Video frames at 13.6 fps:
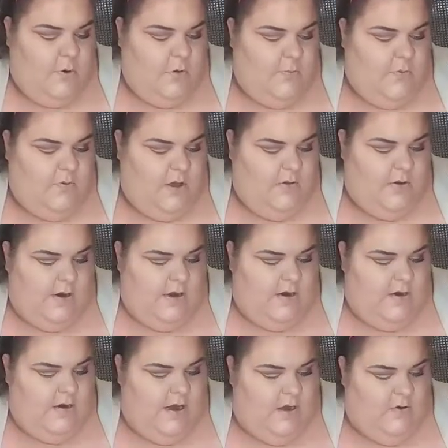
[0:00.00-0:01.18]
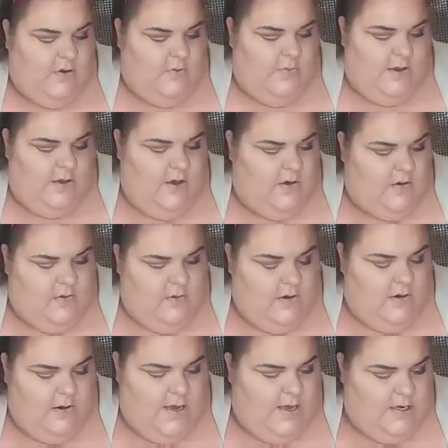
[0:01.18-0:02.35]
purple color here. How could we
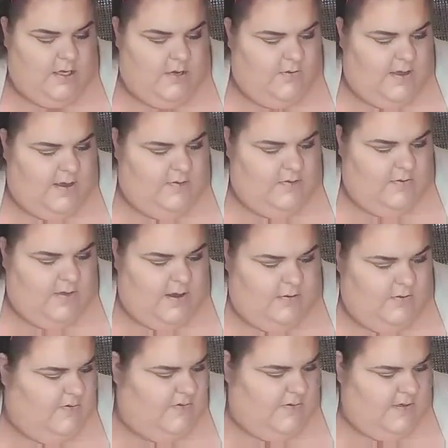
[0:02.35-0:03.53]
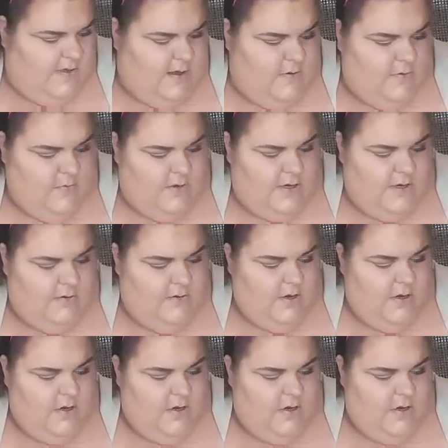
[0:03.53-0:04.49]
go and do this without using that really